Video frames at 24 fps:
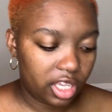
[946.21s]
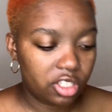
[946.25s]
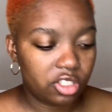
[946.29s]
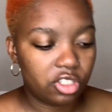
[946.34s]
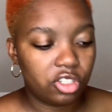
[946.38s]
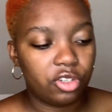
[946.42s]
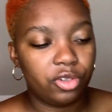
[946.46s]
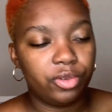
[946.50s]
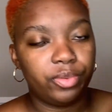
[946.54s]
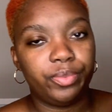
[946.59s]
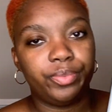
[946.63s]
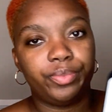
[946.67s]

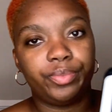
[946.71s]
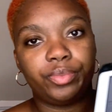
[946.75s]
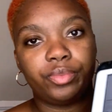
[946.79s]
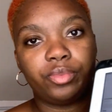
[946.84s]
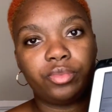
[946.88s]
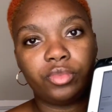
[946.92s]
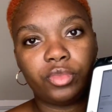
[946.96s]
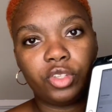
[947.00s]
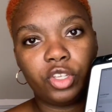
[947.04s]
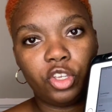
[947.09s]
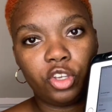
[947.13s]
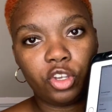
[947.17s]
So
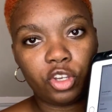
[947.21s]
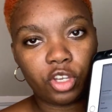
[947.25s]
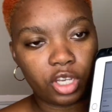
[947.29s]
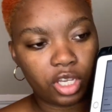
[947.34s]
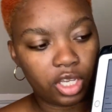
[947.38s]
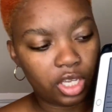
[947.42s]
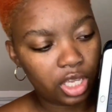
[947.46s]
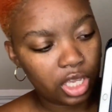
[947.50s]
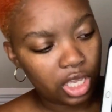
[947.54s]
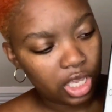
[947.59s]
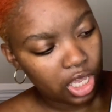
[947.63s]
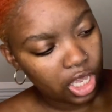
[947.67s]
you
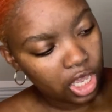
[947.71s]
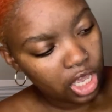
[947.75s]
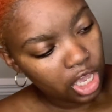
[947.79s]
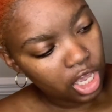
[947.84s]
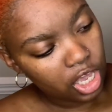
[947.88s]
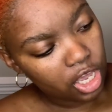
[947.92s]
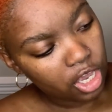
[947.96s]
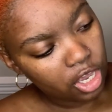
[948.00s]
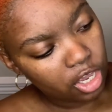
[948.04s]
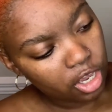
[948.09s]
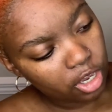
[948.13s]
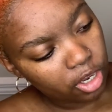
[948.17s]
could
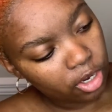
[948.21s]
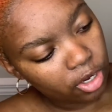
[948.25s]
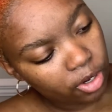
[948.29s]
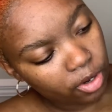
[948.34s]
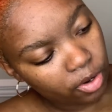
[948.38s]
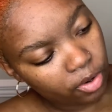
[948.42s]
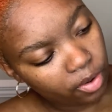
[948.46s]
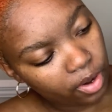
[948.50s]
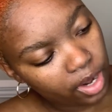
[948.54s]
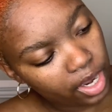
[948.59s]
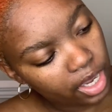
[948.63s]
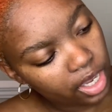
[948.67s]

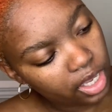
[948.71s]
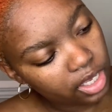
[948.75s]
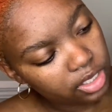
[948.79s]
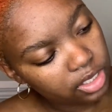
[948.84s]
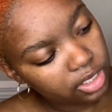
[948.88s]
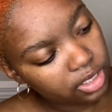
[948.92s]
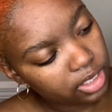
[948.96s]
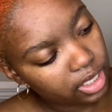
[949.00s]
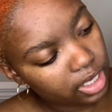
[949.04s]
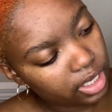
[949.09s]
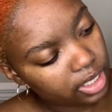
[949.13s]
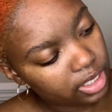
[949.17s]
create a
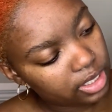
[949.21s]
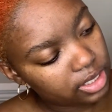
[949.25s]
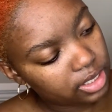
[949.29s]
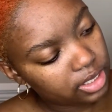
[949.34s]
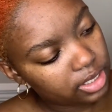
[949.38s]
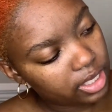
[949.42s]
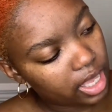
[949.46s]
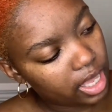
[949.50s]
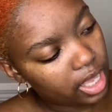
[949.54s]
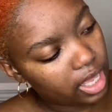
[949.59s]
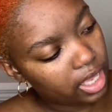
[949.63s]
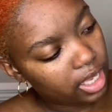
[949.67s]
study
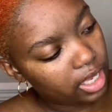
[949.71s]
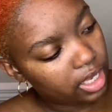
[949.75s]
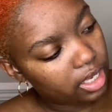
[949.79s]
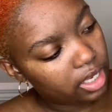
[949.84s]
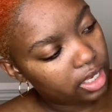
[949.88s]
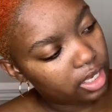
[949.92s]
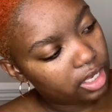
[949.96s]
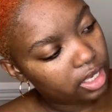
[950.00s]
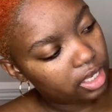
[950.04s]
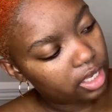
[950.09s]
set,